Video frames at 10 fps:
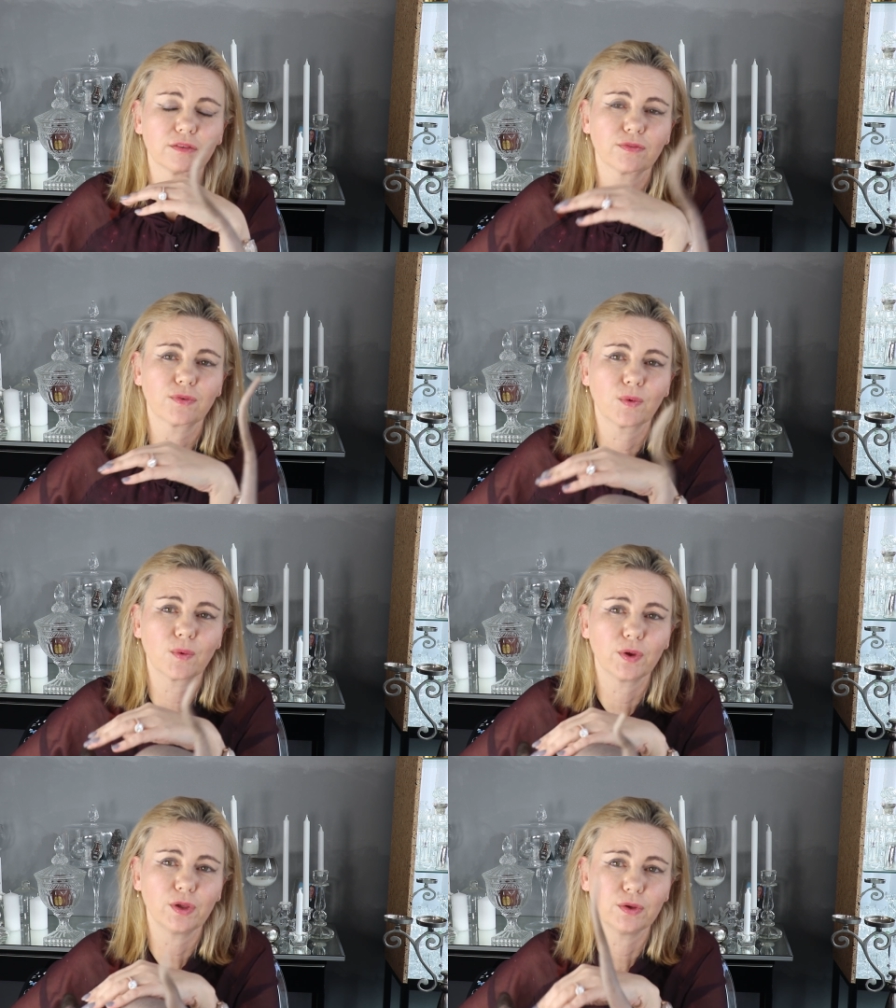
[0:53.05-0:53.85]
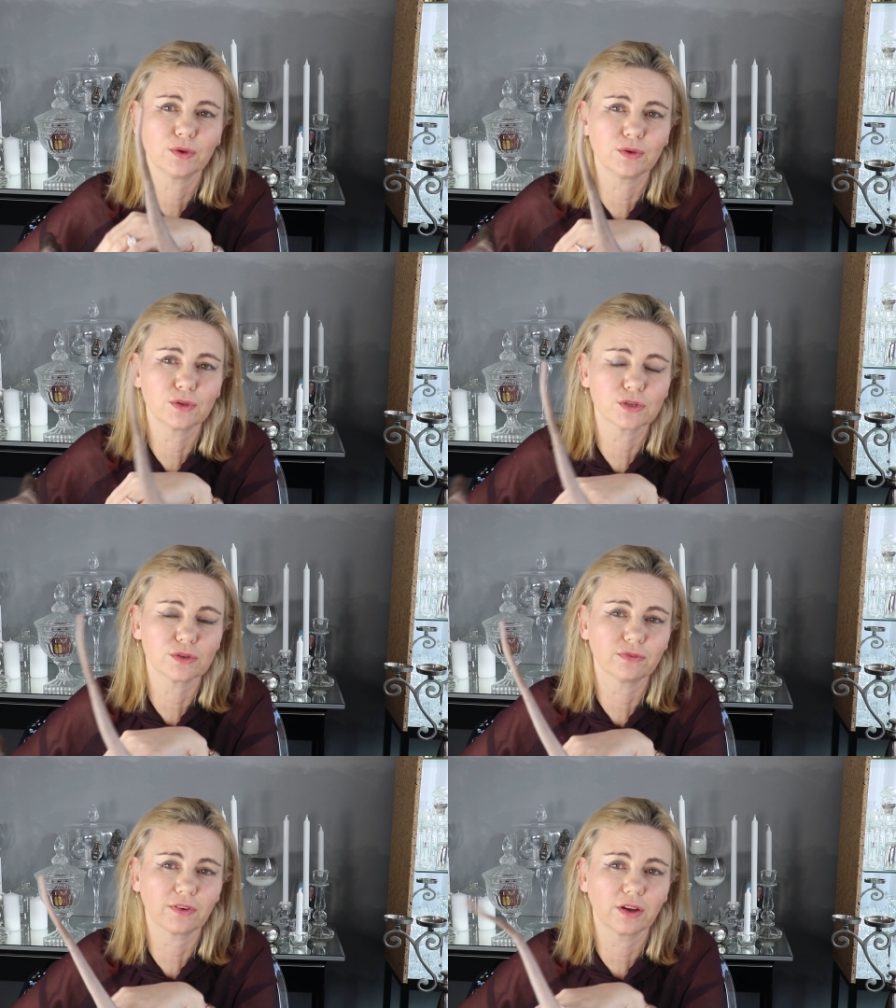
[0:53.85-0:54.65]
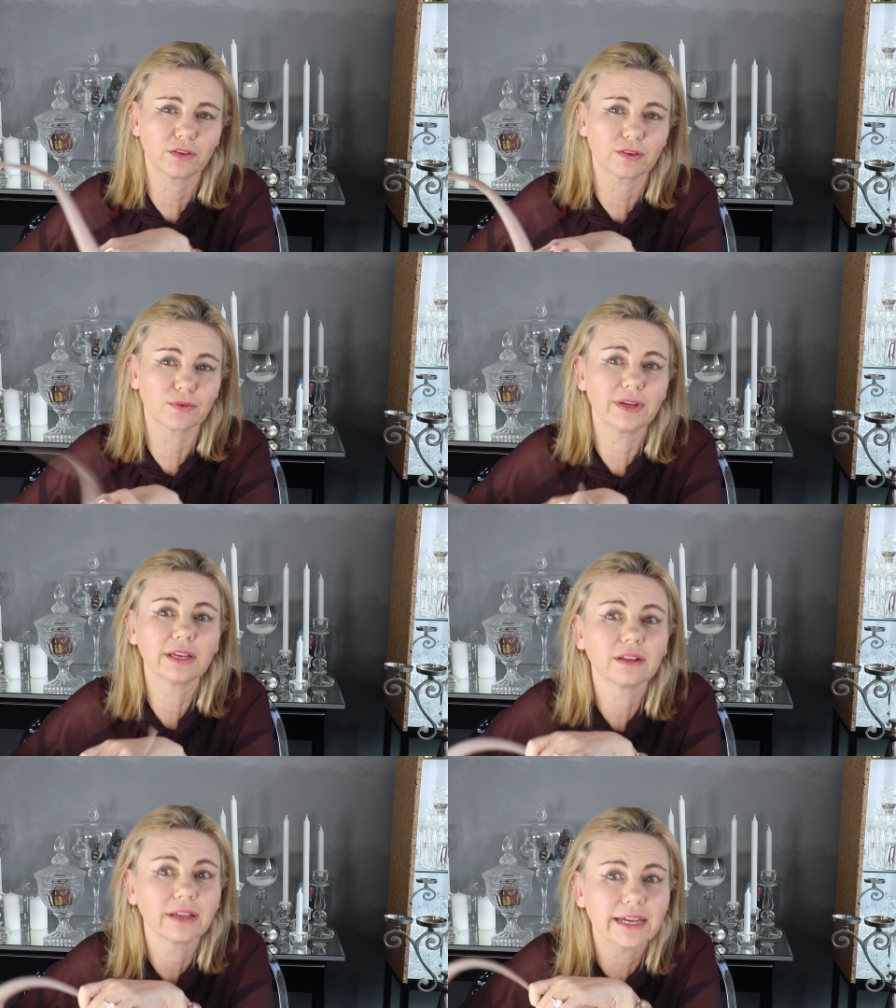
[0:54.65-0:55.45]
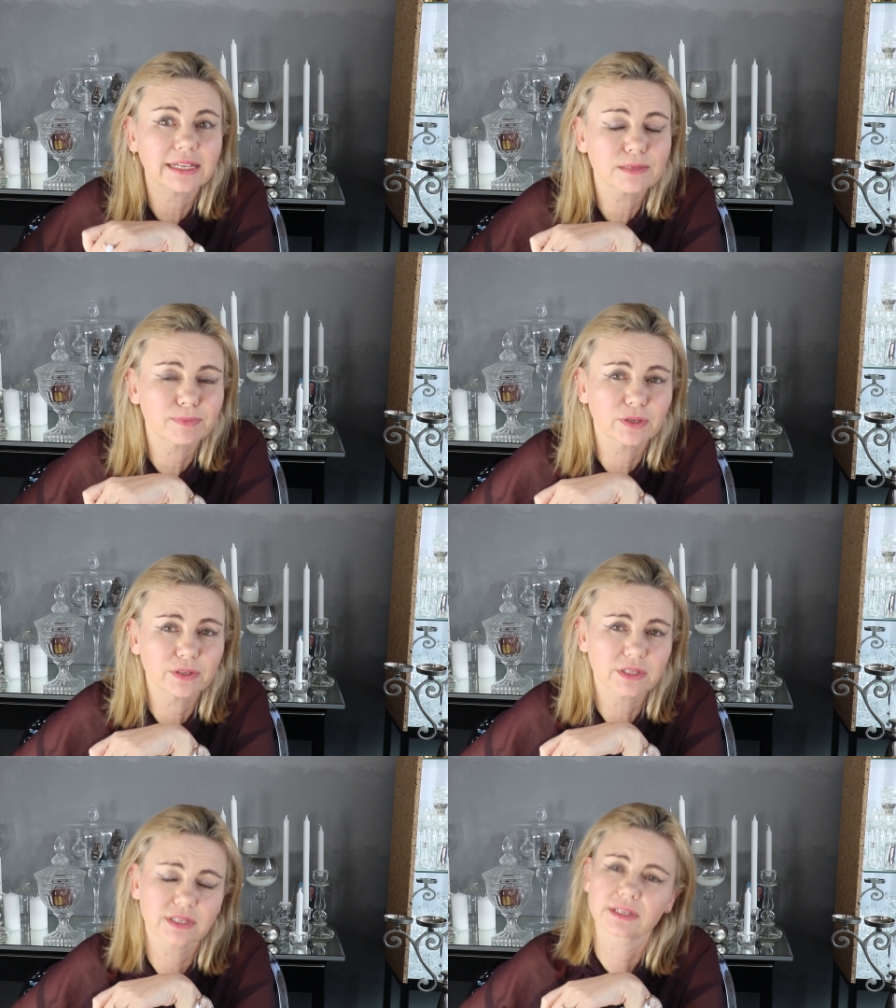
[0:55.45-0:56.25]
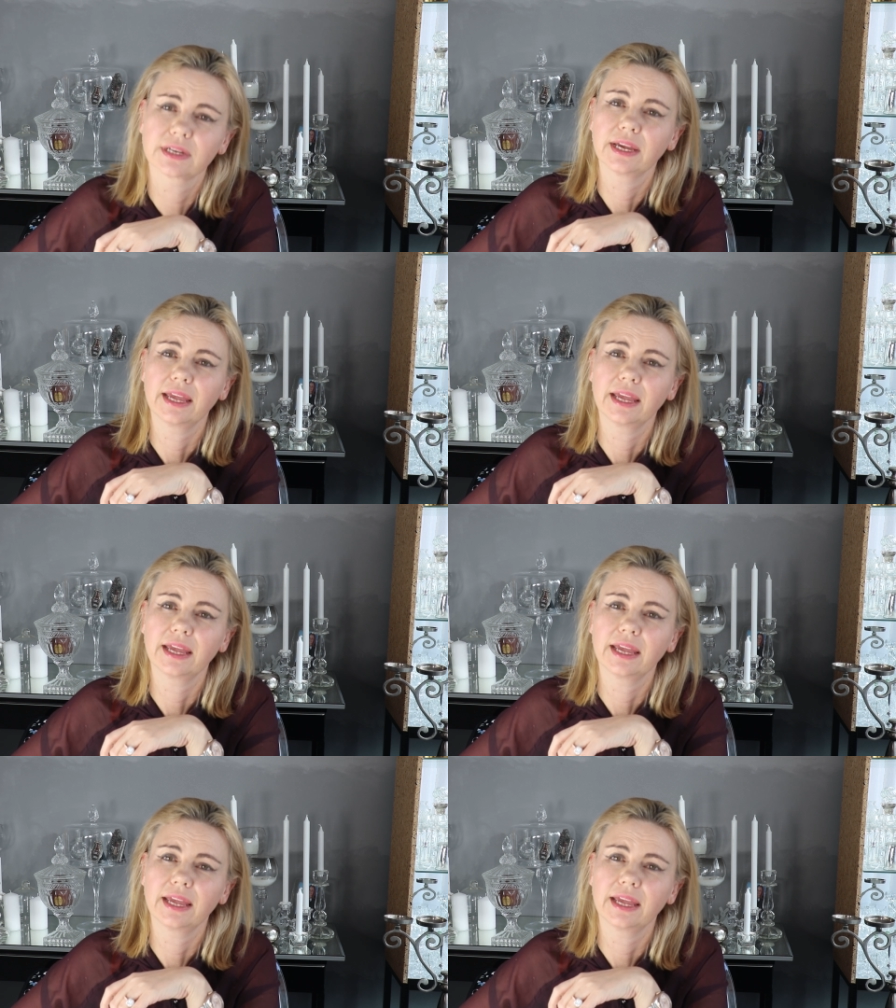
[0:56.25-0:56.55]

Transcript: for you to follow the real experts,